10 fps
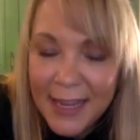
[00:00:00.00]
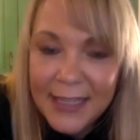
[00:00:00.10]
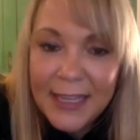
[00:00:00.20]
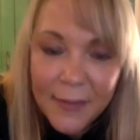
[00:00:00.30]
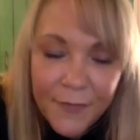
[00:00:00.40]

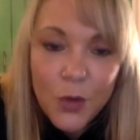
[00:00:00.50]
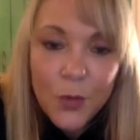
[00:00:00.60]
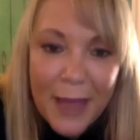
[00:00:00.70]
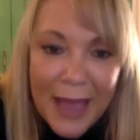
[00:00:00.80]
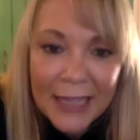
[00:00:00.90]
and they
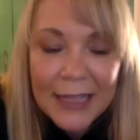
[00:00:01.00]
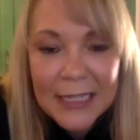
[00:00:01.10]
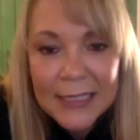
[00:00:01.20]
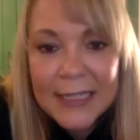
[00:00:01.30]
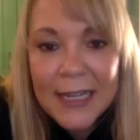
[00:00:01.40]
give you
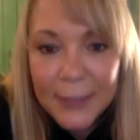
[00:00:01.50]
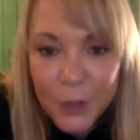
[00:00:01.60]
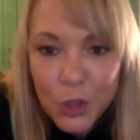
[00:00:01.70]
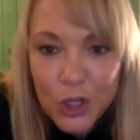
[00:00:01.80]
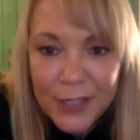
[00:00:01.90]
back the
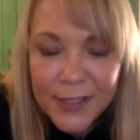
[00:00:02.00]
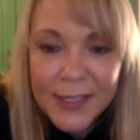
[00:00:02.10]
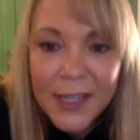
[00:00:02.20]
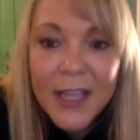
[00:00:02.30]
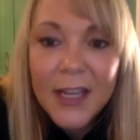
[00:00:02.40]

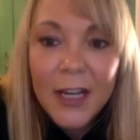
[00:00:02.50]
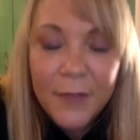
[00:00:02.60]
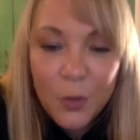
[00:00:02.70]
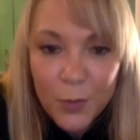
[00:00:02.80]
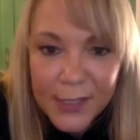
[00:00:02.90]
intelligence
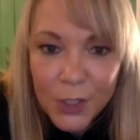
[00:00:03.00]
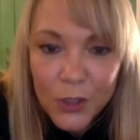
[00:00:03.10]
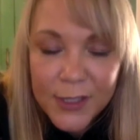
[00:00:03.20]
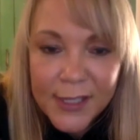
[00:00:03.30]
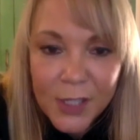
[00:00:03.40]
of the
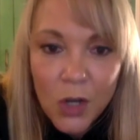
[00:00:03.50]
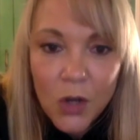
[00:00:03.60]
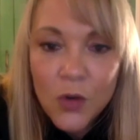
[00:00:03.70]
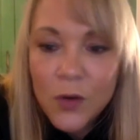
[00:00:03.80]
results.